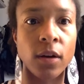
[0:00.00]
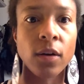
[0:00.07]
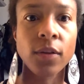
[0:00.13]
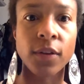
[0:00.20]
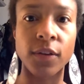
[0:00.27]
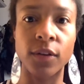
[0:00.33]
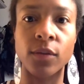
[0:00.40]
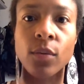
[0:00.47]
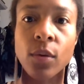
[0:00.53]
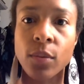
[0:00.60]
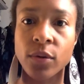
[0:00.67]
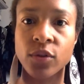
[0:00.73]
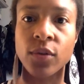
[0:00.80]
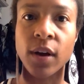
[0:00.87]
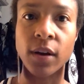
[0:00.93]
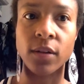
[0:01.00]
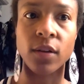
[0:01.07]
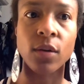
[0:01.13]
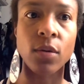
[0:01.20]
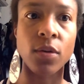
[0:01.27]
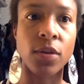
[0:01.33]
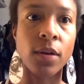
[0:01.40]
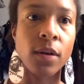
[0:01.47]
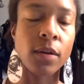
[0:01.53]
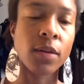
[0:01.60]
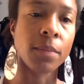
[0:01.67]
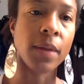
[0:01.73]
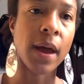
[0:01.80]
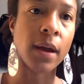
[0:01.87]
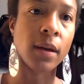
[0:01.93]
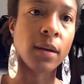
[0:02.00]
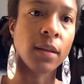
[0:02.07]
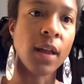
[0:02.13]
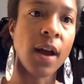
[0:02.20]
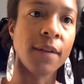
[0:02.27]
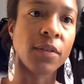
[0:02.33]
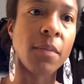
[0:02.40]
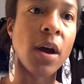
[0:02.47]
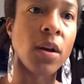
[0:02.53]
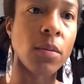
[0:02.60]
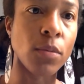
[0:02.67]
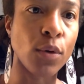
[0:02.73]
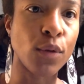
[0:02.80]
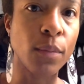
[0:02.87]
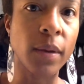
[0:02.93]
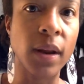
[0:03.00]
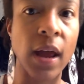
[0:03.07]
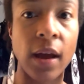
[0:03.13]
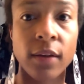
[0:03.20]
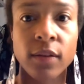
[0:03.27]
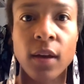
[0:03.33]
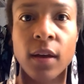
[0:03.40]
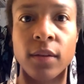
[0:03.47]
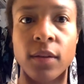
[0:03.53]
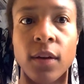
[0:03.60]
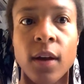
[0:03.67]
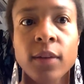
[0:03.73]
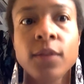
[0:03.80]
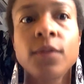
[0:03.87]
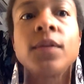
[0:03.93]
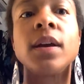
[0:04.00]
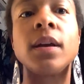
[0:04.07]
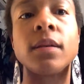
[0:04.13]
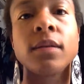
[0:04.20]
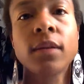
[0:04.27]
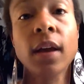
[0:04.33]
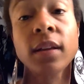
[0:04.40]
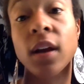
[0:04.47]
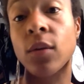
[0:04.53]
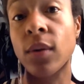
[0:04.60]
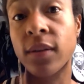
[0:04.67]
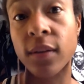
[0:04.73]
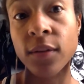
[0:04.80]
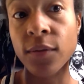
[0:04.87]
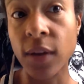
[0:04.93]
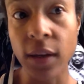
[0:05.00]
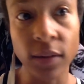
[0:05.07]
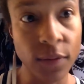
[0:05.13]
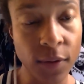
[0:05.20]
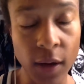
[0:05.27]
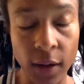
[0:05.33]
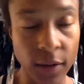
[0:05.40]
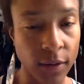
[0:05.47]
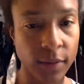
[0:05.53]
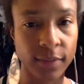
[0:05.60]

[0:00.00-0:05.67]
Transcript: this is what we're trying to do with the Black Lives Matter movement as vegans, anti-racist vegans of color.